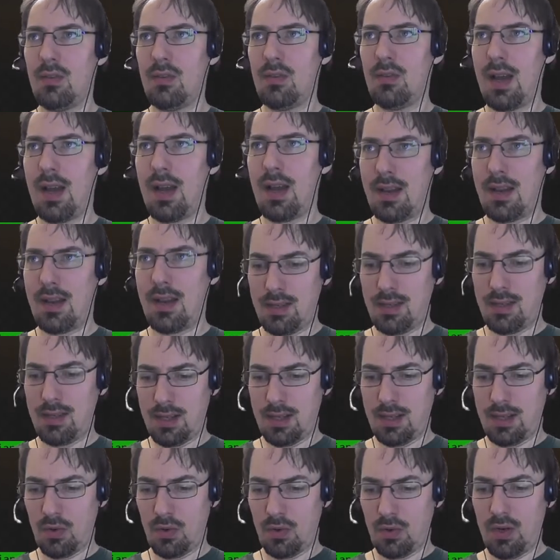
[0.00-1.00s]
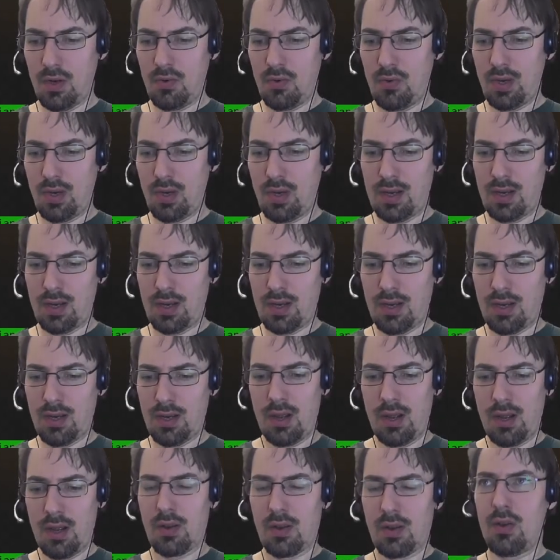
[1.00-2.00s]
and curly
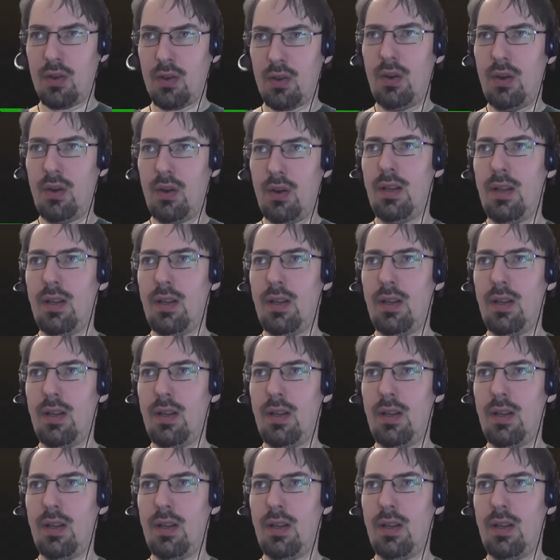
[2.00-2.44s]
brackets,